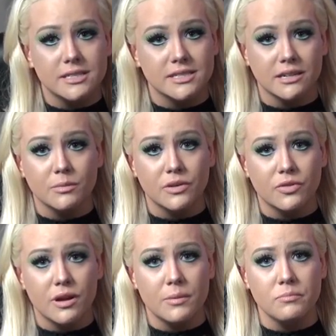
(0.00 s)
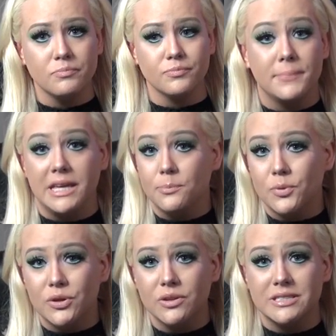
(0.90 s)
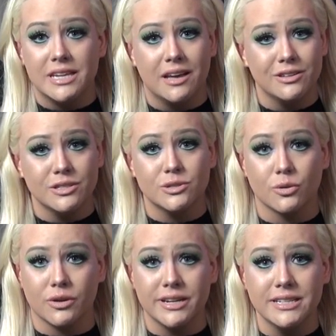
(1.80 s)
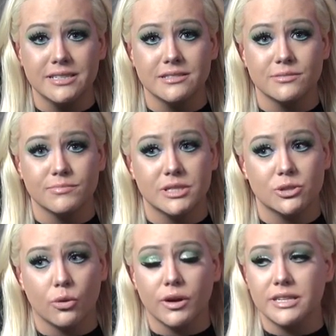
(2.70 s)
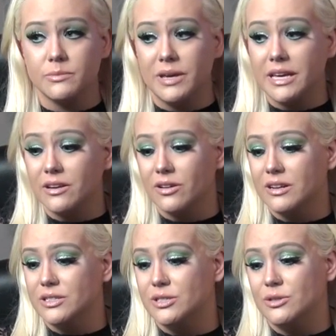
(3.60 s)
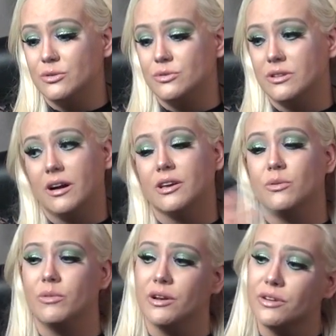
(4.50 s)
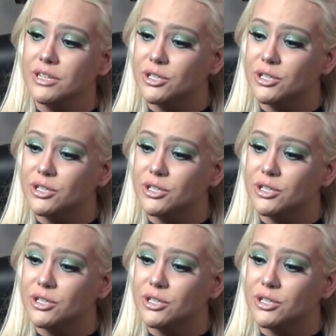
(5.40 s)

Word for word: stigma from? People tell stories. Stories make it onto documentary